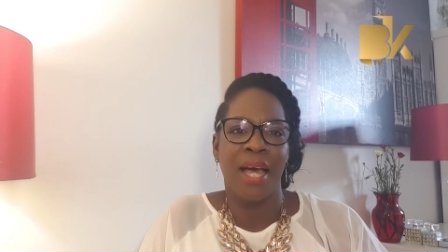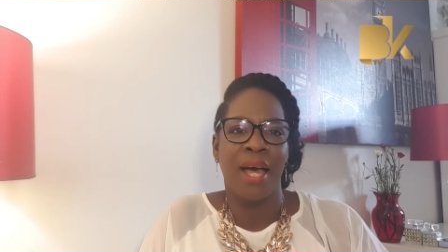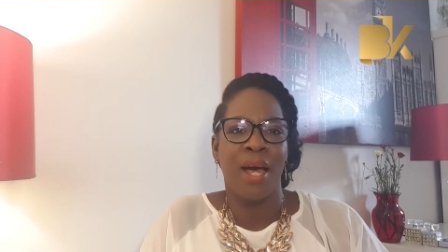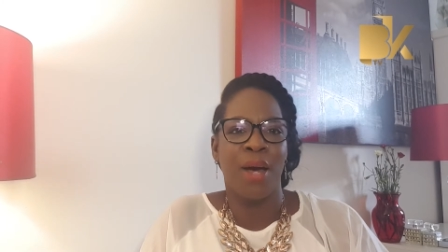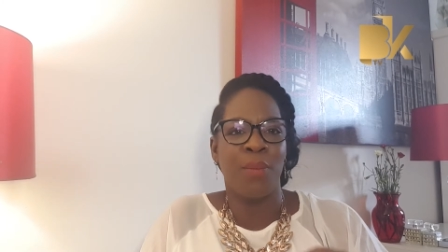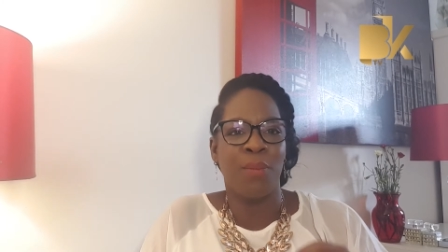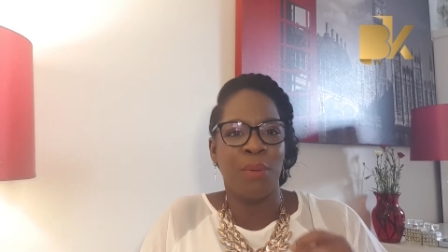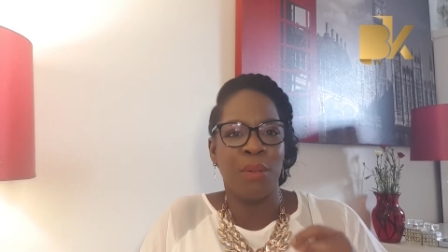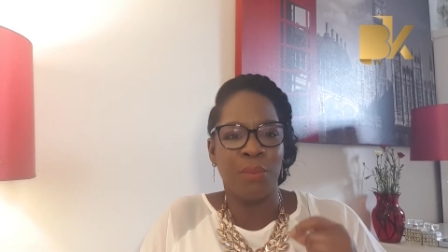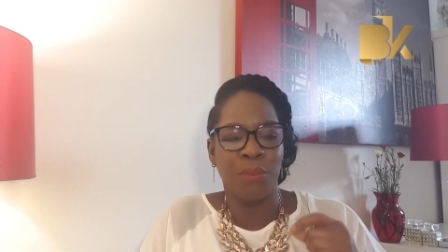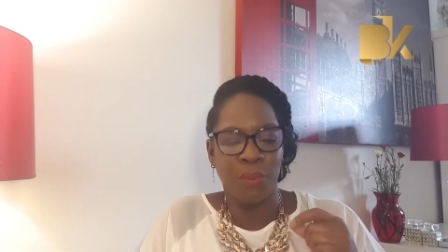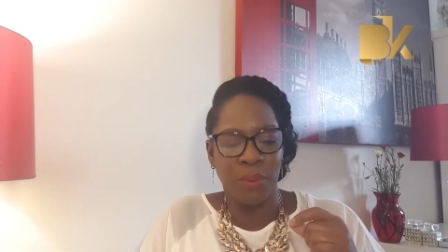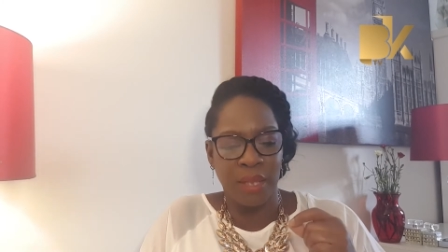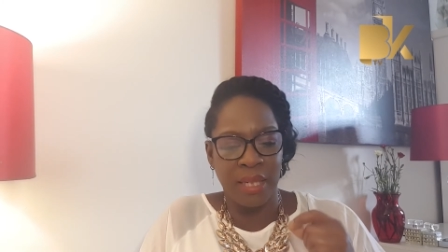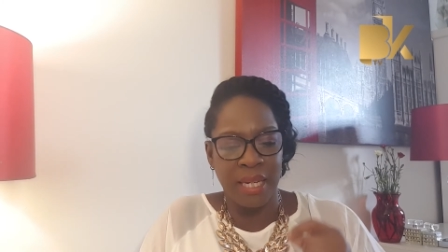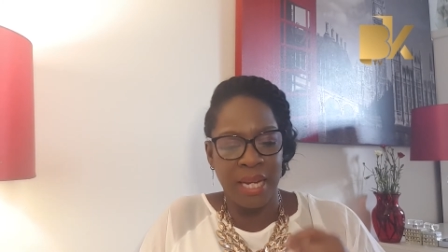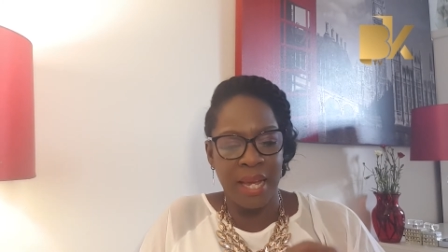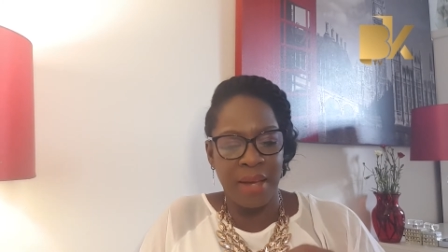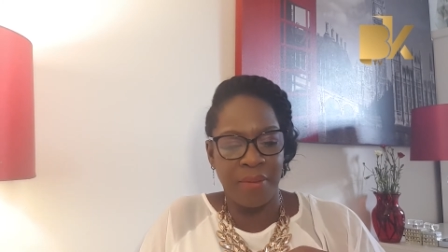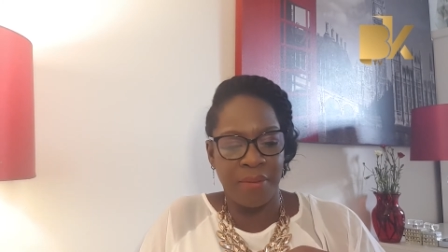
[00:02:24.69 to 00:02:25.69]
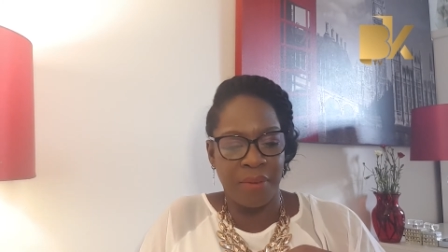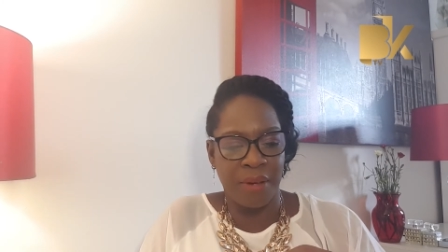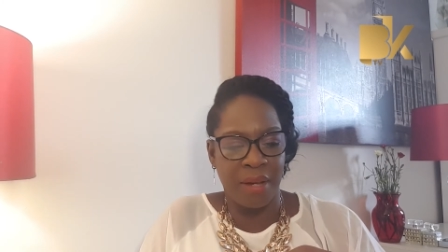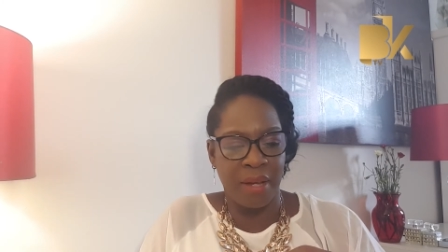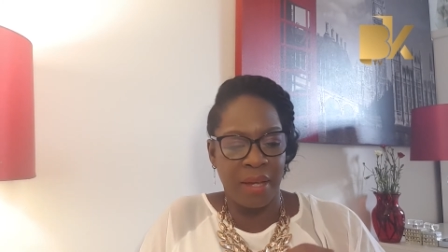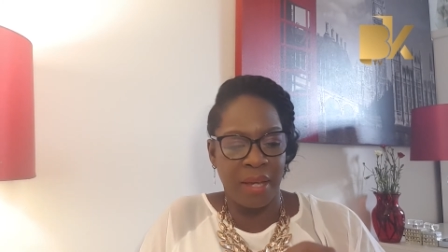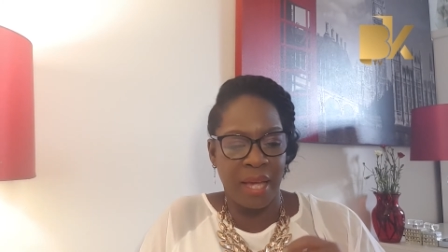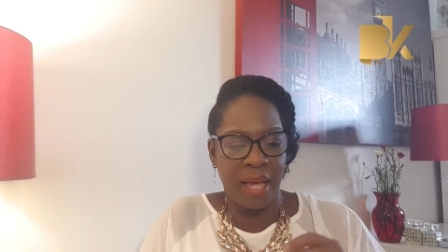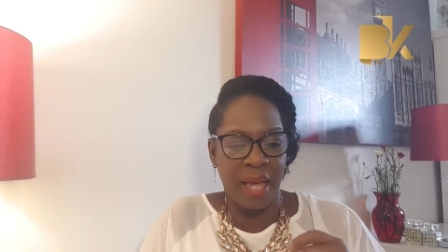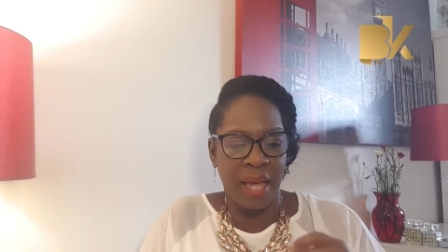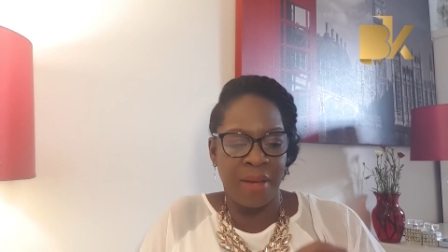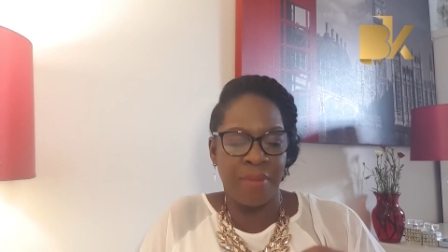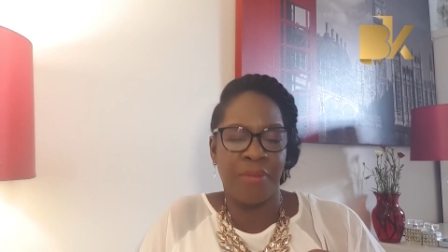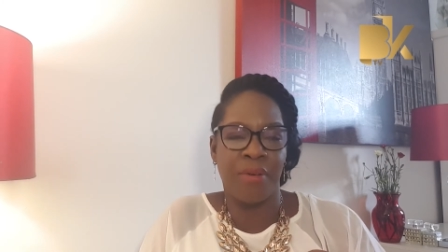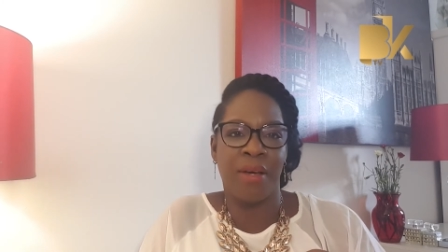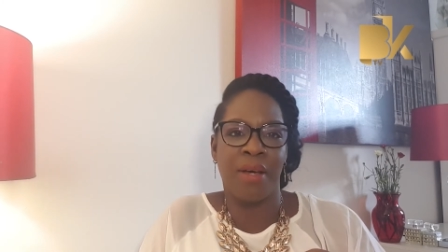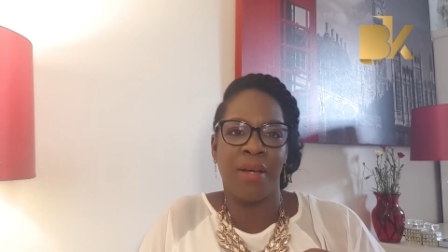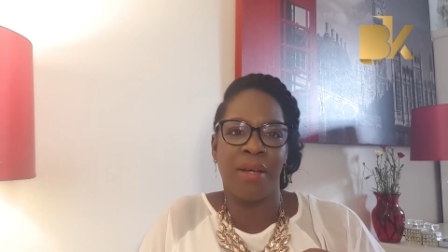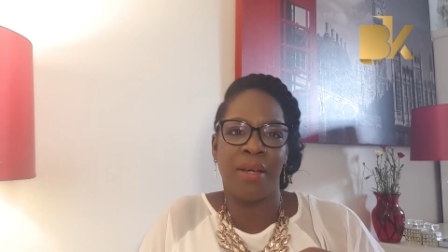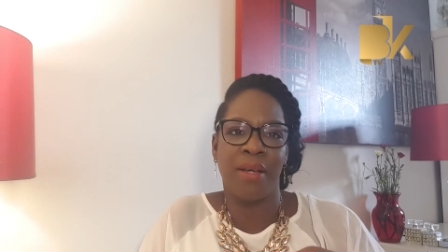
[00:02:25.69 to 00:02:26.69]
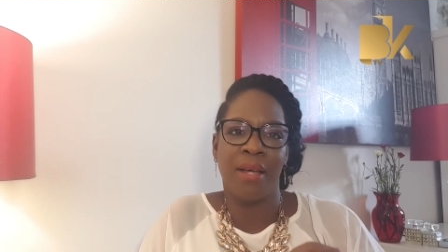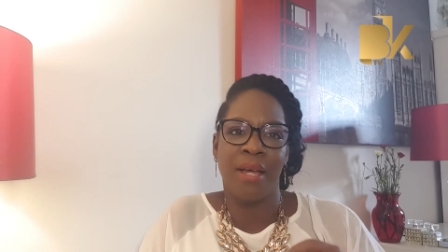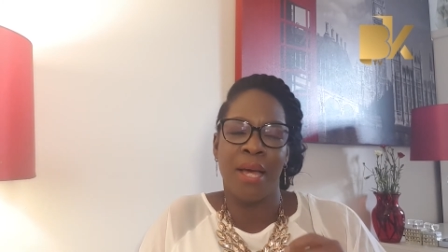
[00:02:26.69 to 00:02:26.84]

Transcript: And we will never, ever